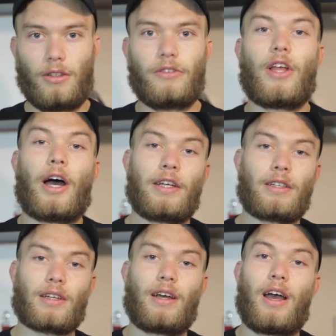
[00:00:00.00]

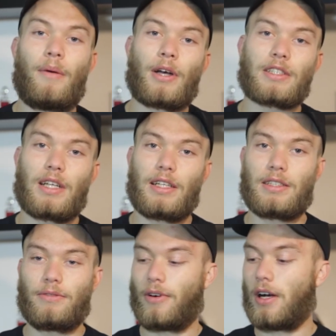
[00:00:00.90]
Nike Air Max
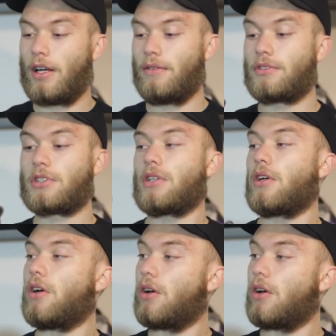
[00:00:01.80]
95s,